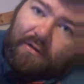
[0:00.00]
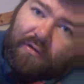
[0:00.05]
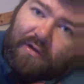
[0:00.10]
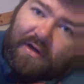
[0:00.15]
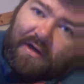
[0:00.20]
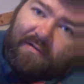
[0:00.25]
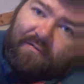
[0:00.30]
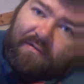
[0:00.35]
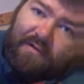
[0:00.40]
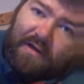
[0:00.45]

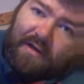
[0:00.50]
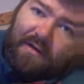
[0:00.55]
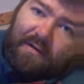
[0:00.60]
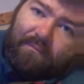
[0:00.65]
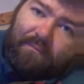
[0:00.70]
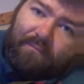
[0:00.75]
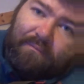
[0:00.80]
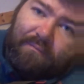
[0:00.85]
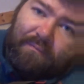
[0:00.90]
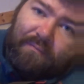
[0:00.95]
have
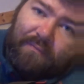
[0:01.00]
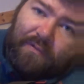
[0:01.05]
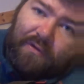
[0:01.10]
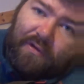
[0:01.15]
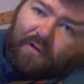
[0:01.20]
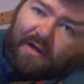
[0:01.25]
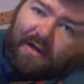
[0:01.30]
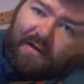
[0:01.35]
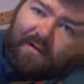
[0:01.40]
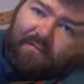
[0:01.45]

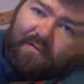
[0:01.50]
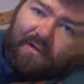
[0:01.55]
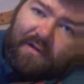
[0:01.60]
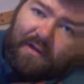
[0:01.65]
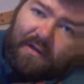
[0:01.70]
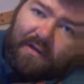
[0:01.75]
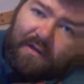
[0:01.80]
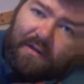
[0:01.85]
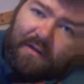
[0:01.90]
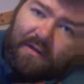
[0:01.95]

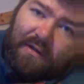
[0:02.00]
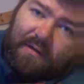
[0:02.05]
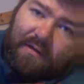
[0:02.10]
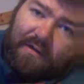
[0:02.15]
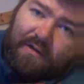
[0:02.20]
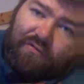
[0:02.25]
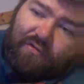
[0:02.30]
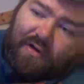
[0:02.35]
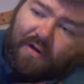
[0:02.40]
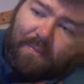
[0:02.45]

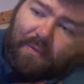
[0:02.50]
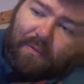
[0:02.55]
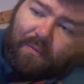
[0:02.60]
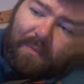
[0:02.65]
the tripod